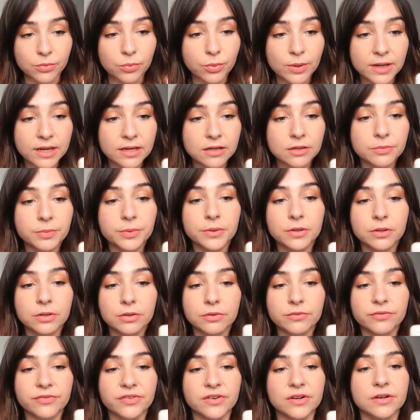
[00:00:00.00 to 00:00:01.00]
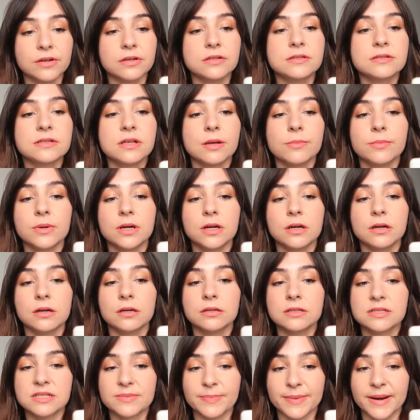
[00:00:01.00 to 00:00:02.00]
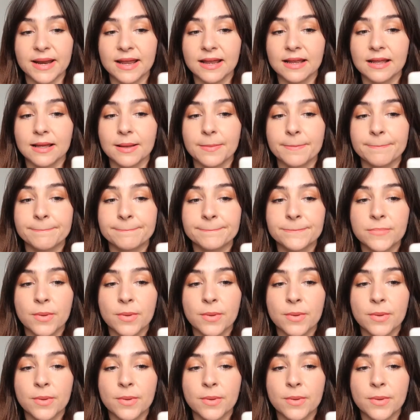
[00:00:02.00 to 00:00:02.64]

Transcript: wearable for summer, spring.